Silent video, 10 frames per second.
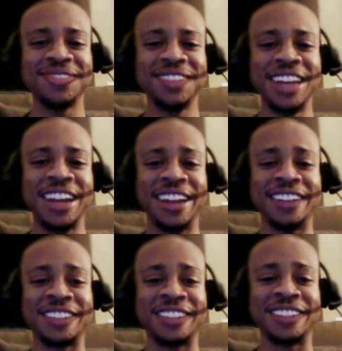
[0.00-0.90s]
And then it's
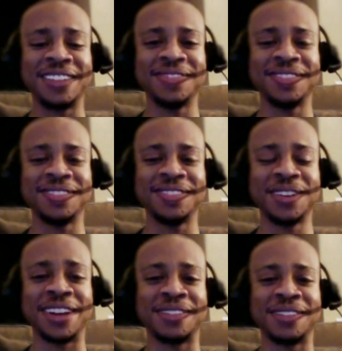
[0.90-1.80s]
like, okay,
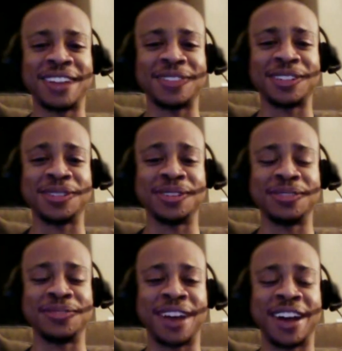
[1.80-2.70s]
if that's what you want,
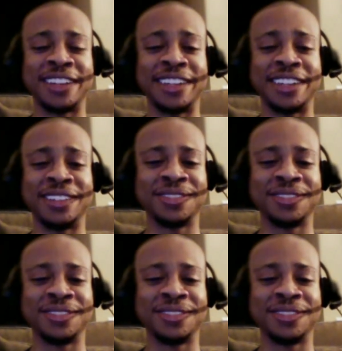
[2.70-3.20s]
fine, leave.